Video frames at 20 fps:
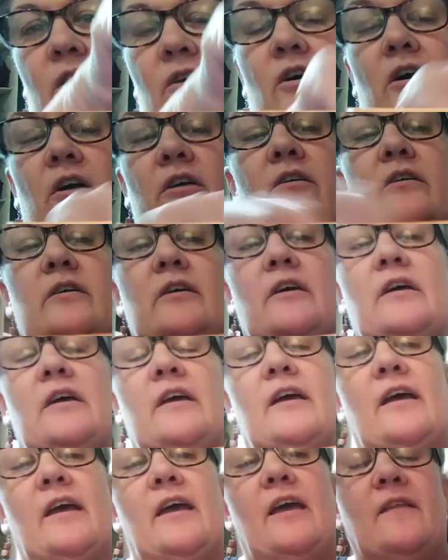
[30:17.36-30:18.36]
right card.
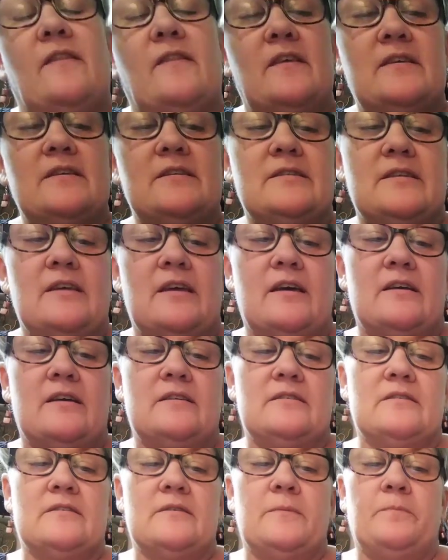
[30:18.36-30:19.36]
And this
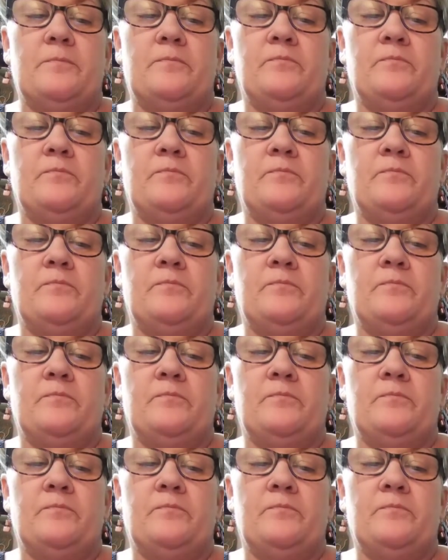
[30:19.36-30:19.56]
says